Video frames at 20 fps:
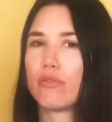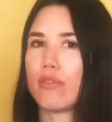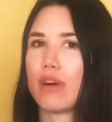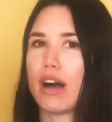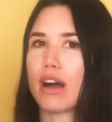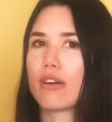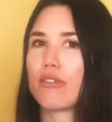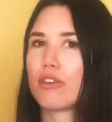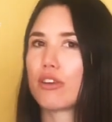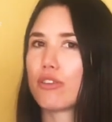
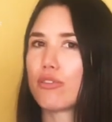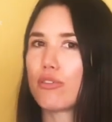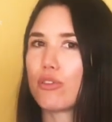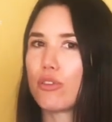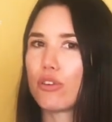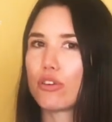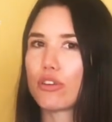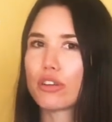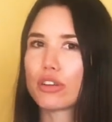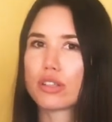aqua de
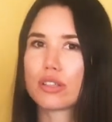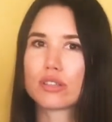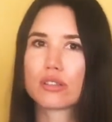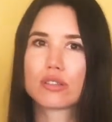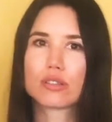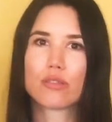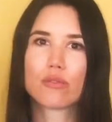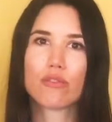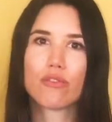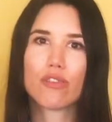flores,
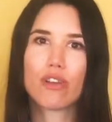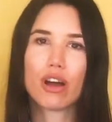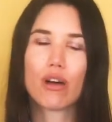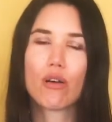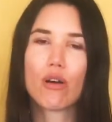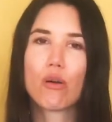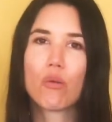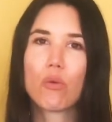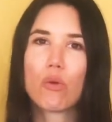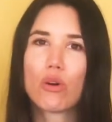so some
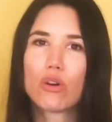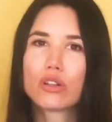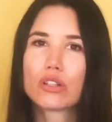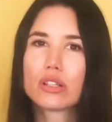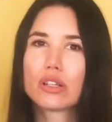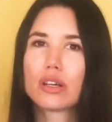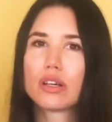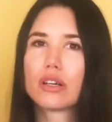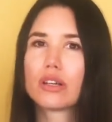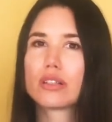flower
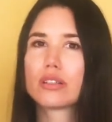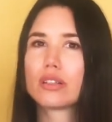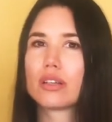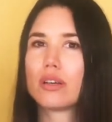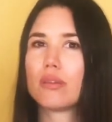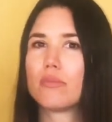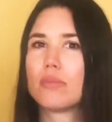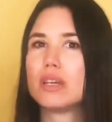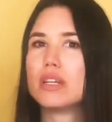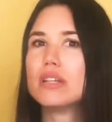water,
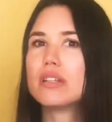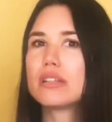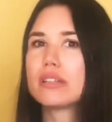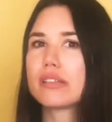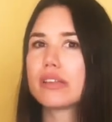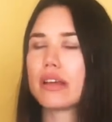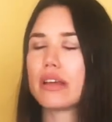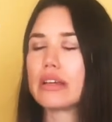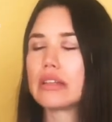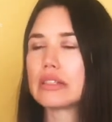some
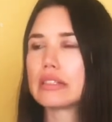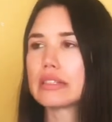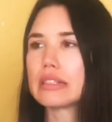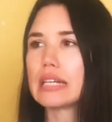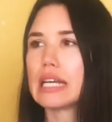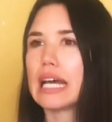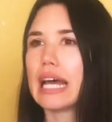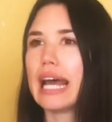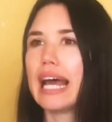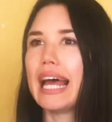incense.
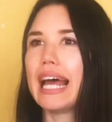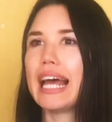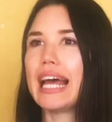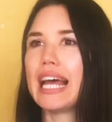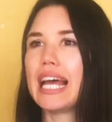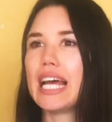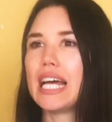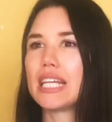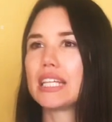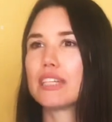
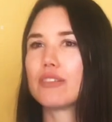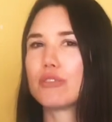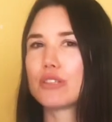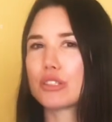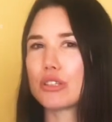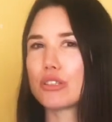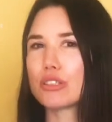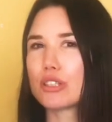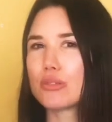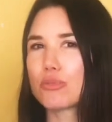And he
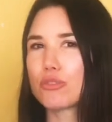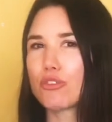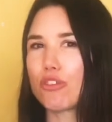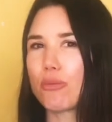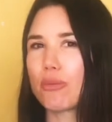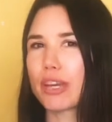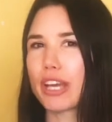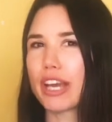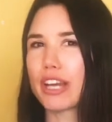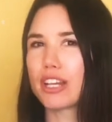was also
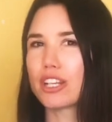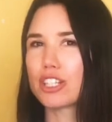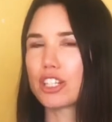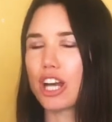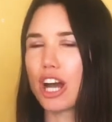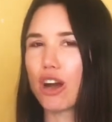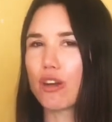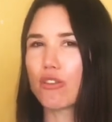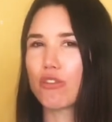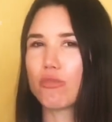absorbing
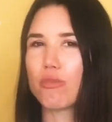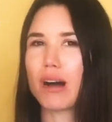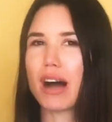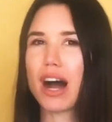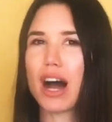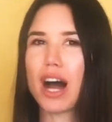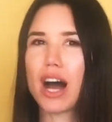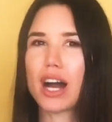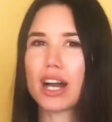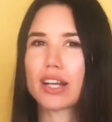energy out of my
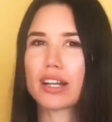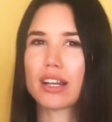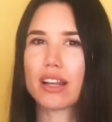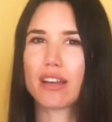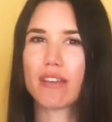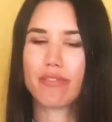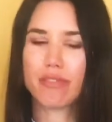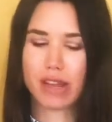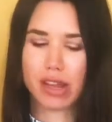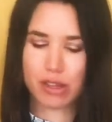heart,
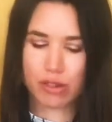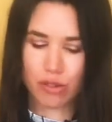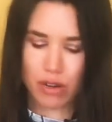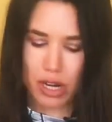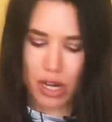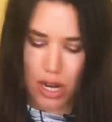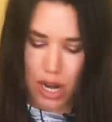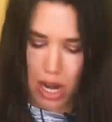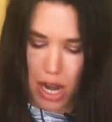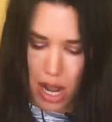and I felt
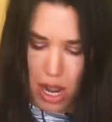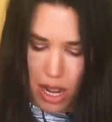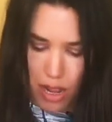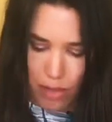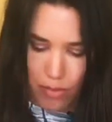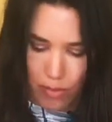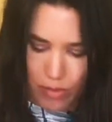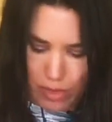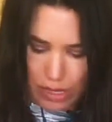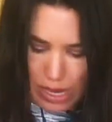really that
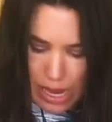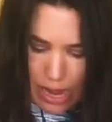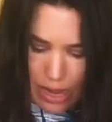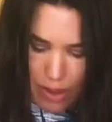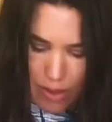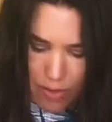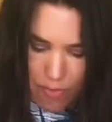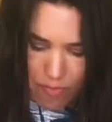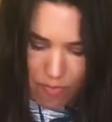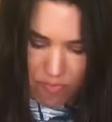it was
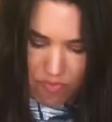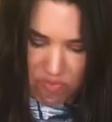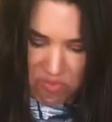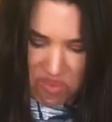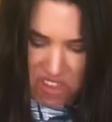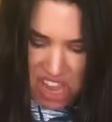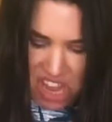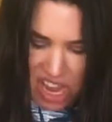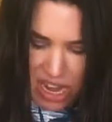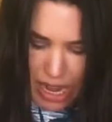like
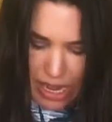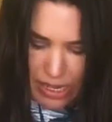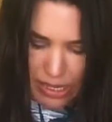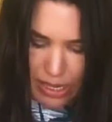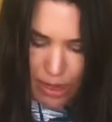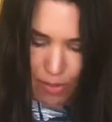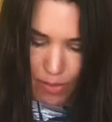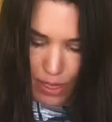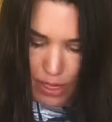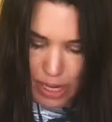like
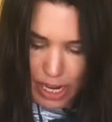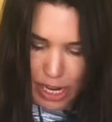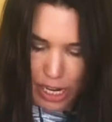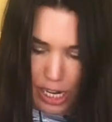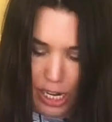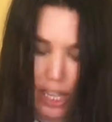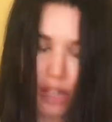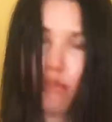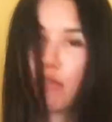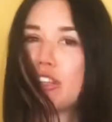something like
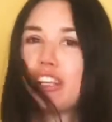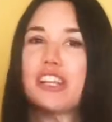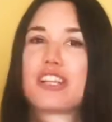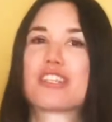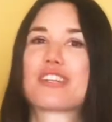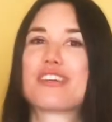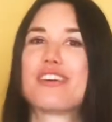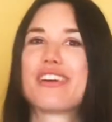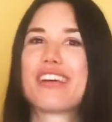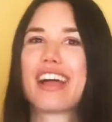a liquid that
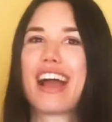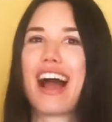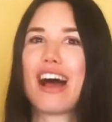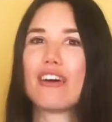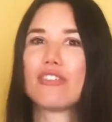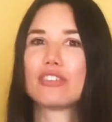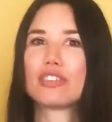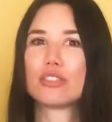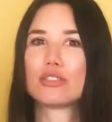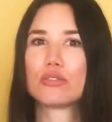is going
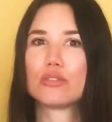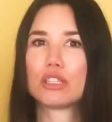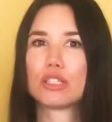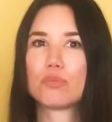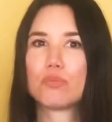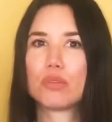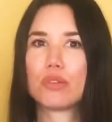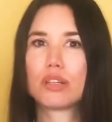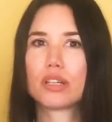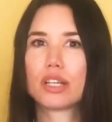out into his
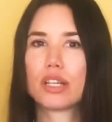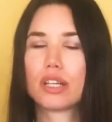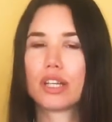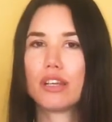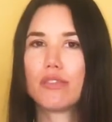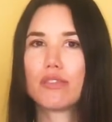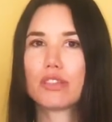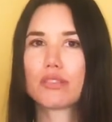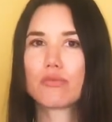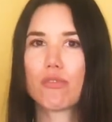body, and
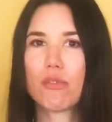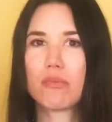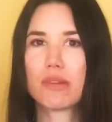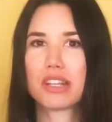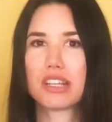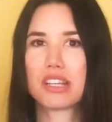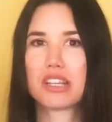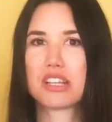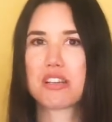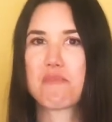he was
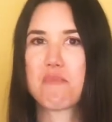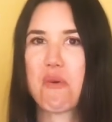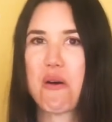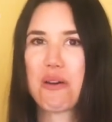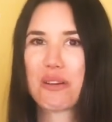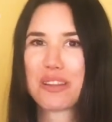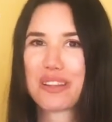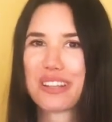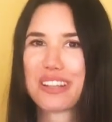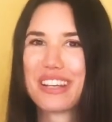vomiting the
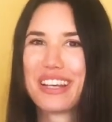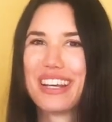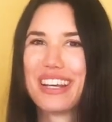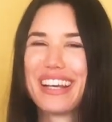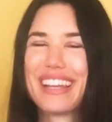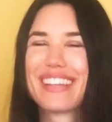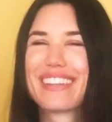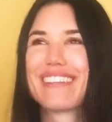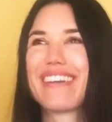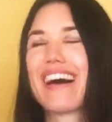most.
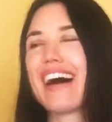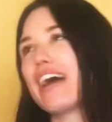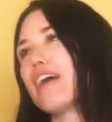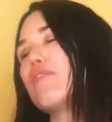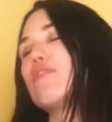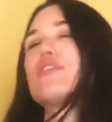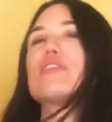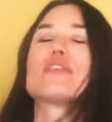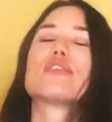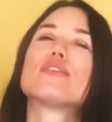So
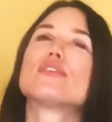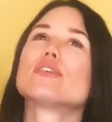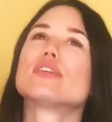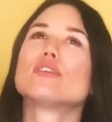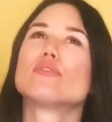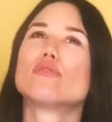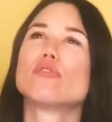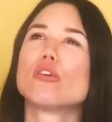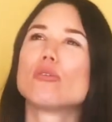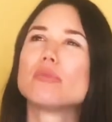I was
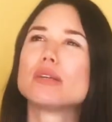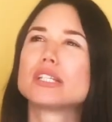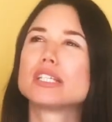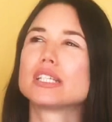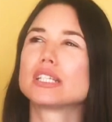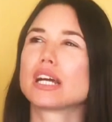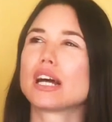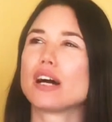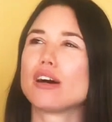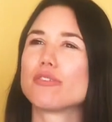only
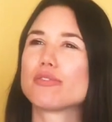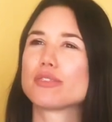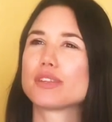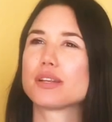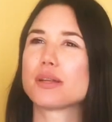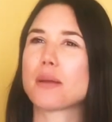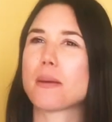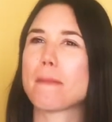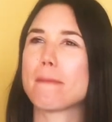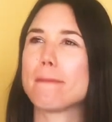vomiting after
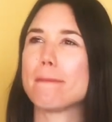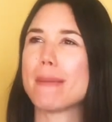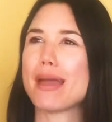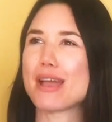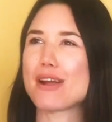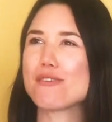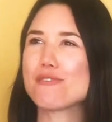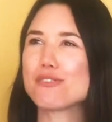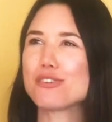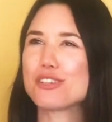the
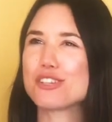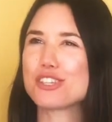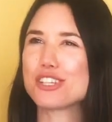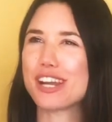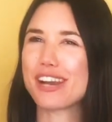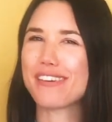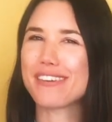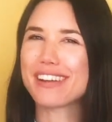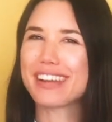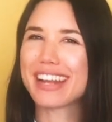mango
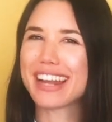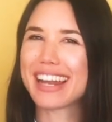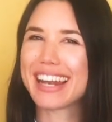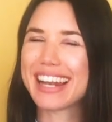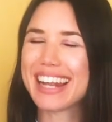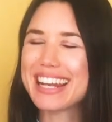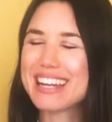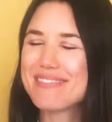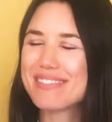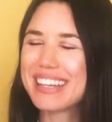sharing a
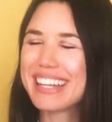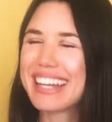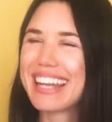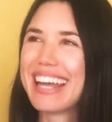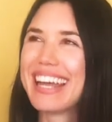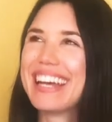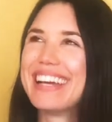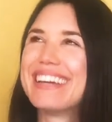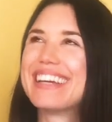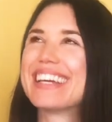little bit,
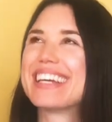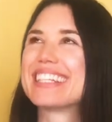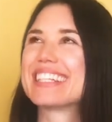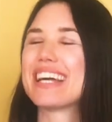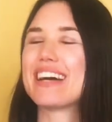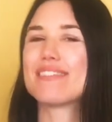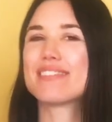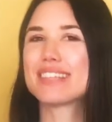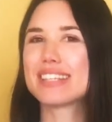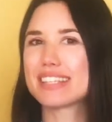
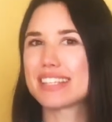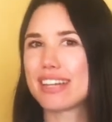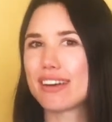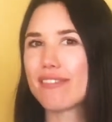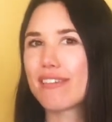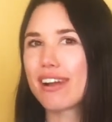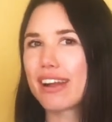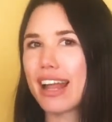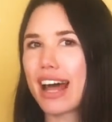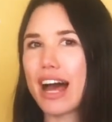because after
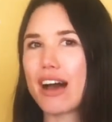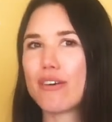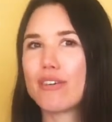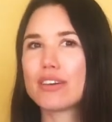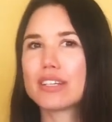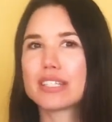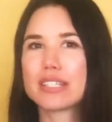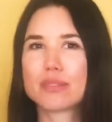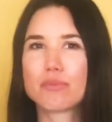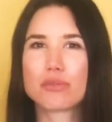several
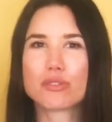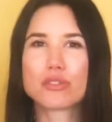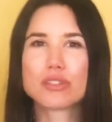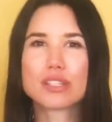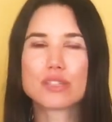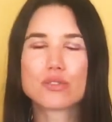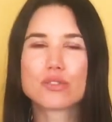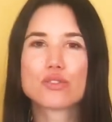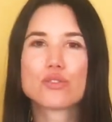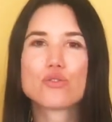hours the
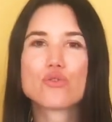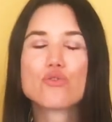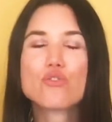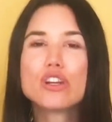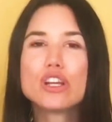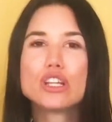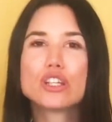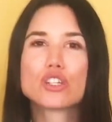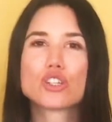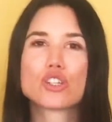process was really